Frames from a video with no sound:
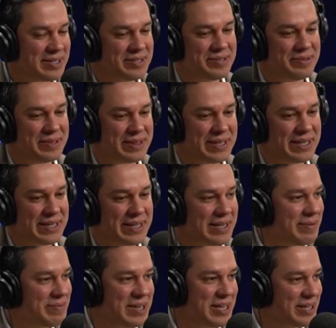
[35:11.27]
into it thinking,
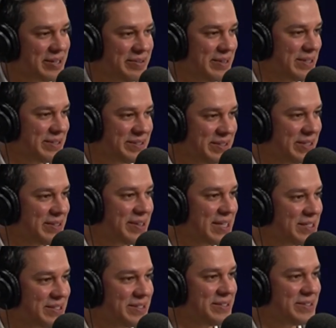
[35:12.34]
I'm not going to see
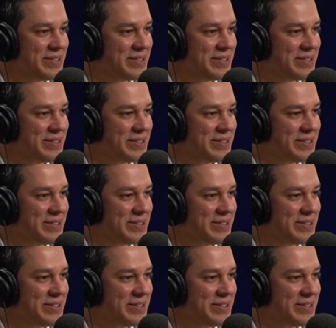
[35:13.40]
Gretchen.